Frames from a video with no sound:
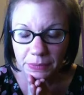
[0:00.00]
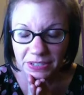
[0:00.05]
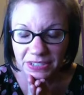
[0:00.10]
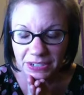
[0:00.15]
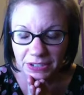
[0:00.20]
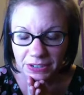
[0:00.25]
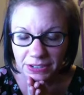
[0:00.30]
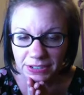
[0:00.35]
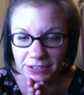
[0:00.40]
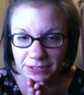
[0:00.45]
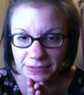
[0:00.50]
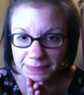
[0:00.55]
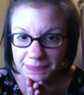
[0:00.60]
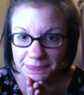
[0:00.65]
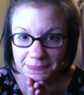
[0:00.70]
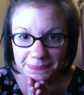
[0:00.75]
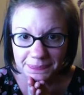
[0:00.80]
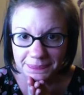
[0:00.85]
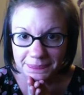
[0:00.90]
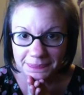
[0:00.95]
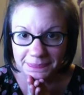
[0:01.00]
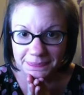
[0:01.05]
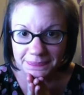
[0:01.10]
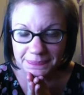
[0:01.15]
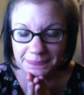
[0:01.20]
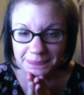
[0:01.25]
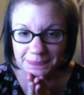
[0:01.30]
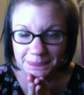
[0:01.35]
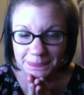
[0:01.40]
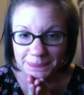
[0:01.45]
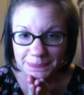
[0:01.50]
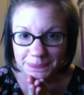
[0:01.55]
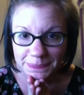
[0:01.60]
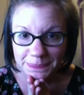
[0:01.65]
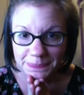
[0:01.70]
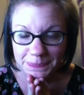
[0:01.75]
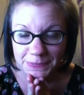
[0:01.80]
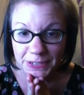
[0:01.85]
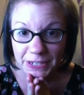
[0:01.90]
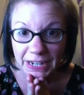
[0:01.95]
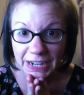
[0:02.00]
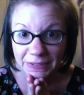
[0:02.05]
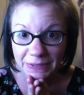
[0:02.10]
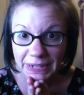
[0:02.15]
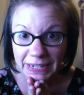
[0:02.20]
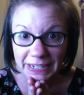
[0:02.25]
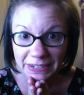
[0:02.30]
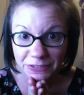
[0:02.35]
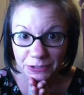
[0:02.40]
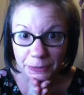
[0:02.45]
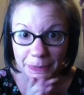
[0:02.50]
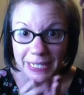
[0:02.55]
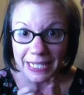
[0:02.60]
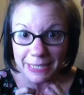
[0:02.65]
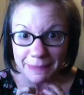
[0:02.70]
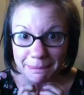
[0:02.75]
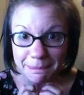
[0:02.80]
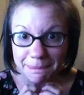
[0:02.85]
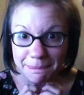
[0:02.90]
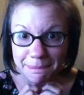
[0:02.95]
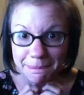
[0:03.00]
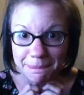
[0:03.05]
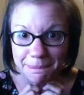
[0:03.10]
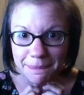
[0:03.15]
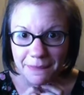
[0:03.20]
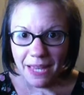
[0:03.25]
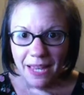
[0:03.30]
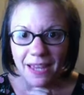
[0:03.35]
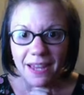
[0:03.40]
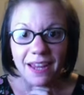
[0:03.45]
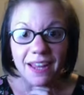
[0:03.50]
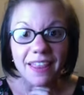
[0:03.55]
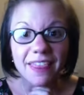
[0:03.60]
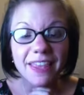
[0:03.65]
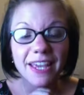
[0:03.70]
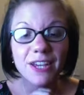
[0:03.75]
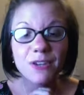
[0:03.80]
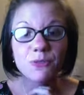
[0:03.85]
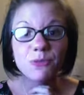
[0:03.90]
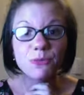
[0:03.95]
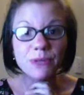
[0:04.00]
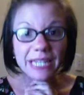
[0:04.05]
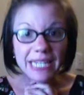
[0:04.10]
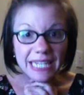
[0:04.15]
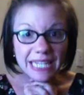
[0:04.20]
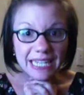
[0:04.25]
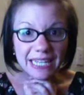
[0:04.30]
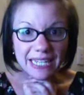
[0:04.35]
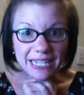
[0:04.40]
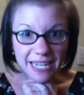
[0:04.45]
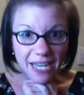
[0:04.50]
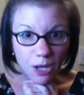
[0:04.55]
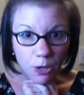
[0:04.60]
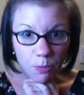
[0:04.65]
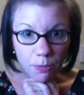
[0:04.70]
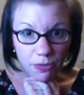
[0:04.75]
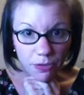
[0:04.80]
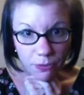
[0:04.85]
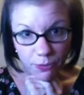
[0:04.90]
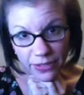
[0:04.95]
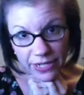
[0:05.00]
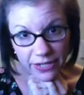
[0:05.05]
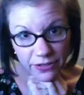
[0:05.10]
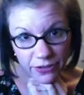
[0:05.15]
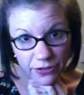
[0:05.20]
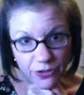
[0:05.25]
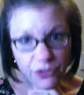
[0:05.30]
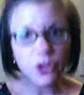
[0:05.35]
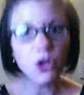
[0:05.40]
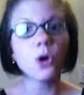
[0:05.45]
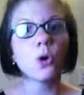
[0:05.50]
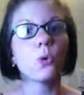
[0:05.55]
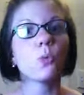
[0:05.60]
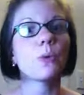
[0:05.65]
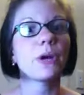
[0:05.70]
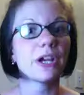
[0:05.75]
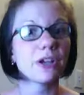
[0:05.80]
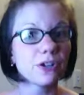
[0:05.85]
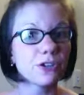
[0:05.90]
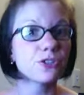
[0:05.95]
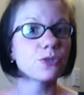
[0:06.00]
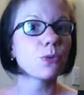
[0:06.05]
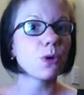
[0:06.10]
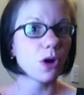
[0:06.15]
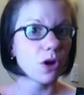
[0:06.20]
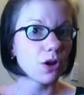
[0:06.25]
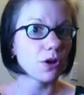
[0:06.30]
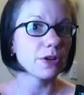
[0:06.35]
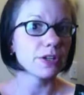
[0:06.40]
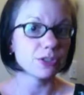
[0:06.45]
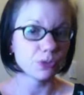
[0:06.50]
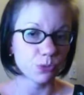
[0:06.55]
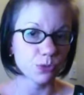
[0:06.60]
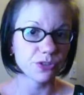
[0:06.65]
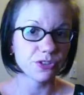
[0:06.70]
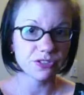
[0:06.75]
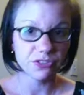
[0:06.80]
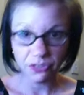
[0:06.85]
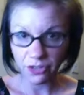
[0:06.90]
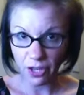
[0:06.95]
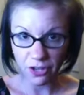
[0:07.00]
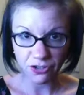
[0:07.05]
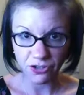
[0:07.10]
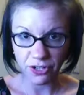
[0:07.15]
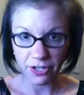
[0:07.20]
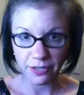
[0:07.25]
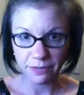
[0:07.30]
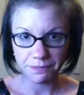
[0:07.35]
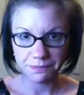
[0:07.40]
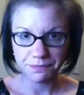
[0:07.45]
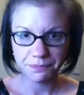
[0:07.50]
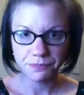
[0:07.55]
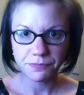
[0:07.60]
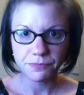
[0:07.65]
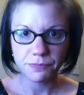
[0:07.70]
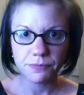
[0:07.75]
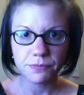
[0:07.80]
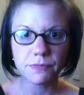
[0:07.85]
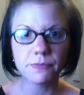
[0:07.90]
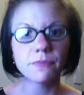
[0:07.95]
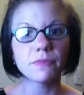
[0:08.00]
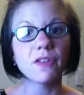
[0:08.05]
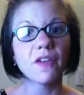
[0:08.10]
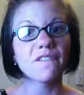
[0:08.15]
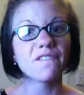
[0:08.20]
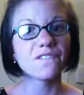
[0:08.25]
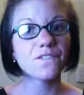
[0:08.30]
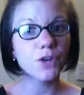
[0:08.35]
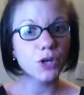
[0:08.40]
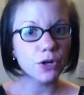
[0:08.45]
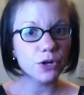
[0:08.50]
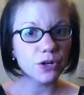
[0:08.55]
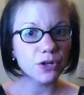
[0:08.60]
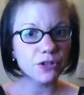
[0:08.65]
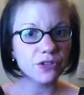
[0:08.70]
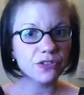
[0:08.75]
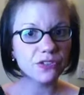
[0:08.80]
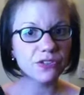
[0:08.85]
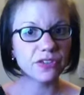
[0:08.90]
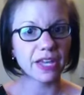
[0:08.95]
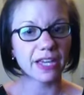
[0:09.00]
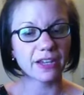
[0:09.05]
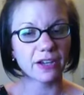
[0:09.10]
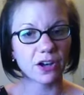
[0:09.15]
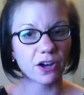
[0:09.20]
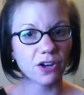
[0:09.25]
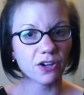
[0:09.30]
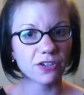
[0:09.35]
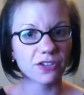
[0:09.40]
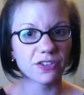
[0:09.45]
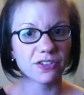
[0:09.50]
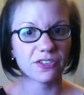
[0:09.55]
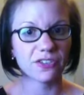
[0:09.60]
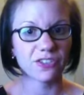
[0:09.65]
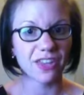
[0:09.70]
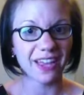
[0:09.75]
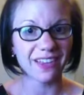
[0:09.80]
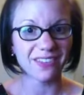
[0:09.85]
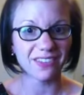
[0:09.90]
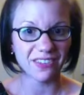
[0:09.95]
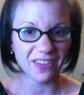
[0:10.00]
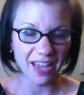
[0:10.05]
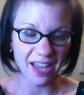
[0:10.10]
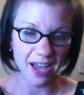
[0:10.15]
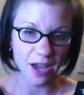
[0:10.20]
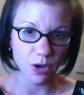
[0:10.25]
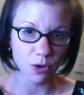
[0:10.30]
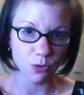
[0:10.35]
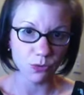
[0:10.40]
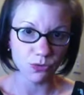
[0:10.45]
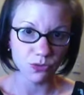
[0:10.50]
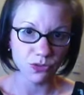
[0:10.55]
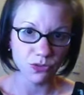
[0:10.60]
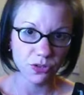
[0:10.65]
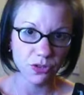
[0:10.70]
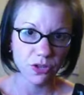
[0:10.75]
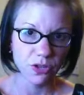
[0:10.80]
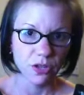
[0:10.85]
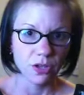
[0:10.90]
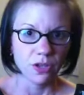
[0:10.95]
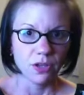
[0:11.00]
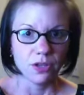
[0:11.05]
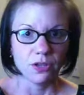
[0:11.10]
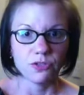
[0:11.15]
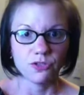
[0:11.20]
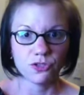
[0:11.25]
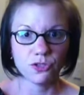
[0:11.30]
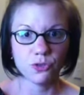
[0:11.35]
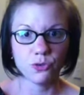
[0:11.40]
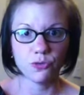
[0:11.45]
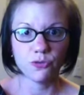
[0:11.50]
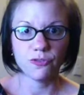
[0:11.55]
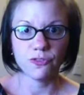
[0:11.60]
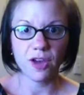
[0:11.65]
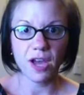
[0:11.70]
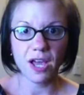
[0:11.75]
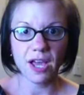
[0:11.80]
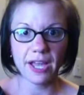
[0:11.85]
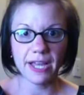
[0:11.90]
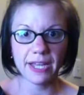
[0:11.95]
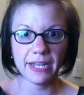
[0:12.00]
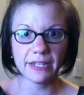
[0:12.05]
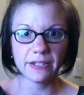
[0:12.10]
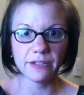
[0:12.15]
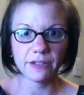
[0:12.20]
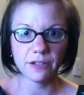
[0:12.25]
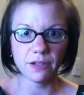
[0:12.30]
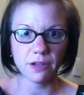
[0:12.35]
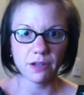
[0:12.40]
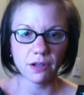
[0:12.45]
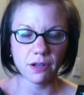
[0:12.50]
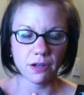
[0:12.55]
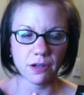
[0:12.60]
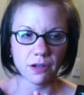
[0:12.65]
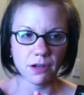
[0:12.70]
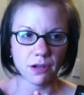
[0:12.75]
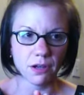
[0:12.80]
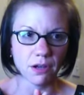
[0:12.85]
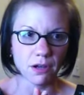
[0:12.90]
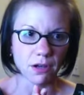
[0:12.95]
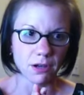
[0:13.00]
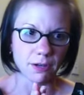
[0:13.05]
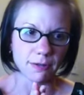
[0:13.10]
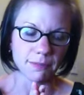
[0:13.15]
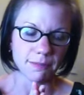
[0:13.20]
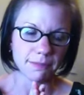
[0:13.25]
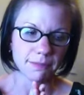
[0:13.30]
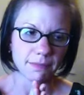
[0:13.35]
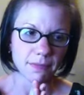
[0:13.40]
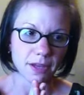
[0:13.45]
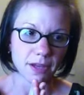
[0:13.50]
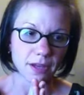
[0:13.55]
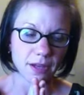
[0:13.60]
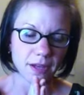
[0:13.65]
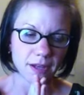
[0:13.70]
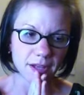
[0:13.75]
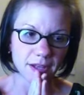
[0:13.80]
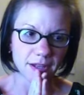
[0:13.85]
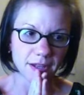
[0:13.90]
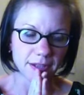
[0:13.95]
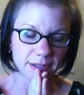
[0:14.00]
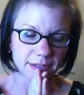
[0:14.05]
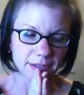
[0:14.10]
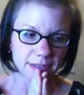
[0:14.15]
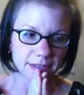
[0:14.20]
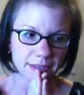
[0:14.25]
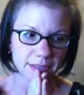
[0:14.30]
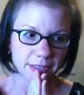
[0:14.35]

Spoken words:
material. You're not writing for me. They really help the reader know where you are in your discussion. First, Descartes sets out to find a